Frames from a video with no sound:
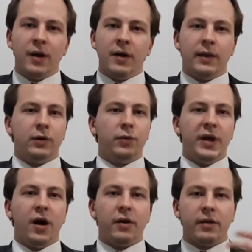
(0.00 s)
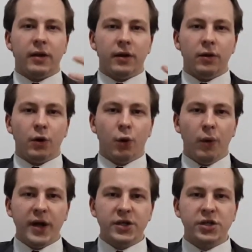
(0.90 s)
They'll be asking you
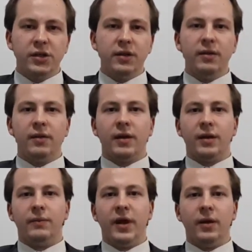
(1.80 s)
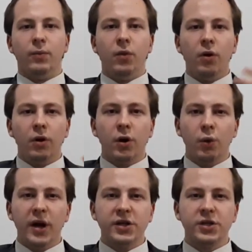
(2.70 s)
questions and then more
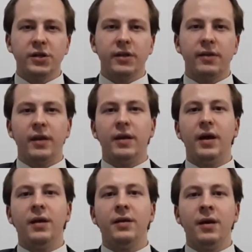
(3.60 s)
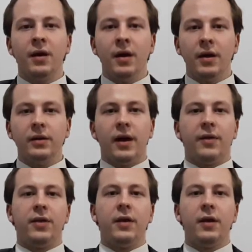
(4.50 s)
questions, and then
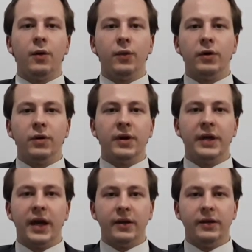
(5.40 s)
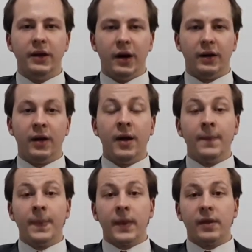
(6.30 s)
nothing will get done.
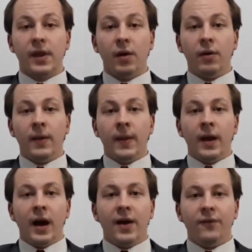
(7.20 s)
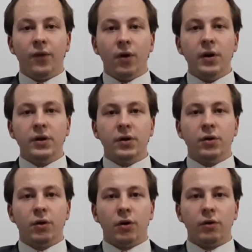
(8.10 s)
So avoid
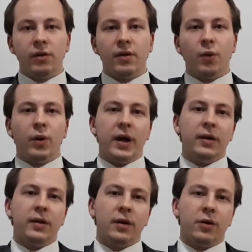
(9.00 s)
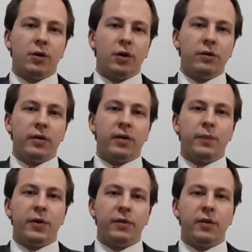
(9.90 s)
calls when the call is
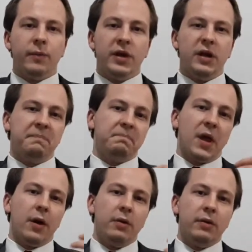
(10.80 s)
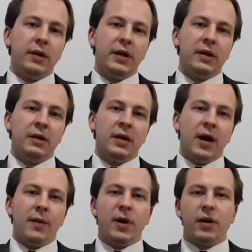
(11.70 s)
supposed to be only
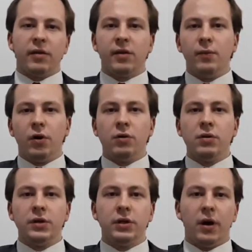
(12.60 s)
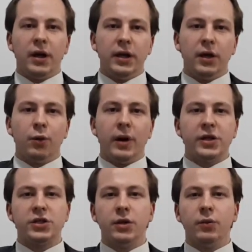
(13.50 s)
about a small, tiny
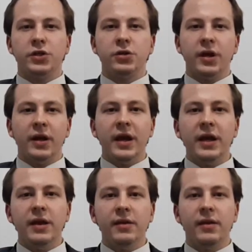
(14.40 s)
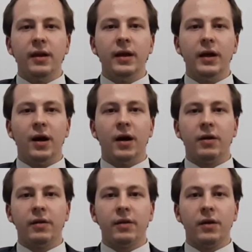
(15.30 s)
question which you can easily
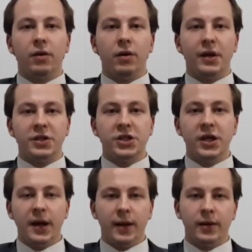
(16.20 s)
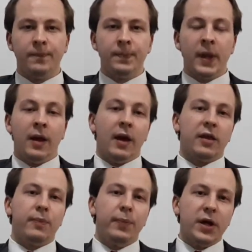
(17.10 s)
answer on a chat.
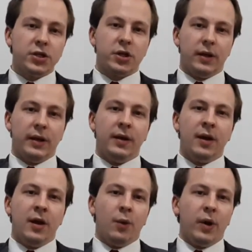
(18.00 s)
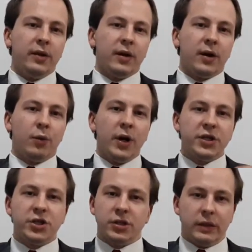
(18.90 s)
Especially when the
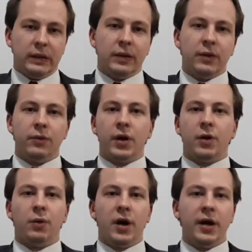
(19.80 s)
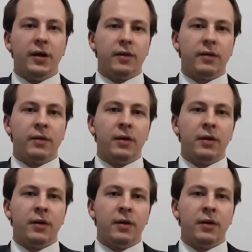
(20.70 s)
question requires,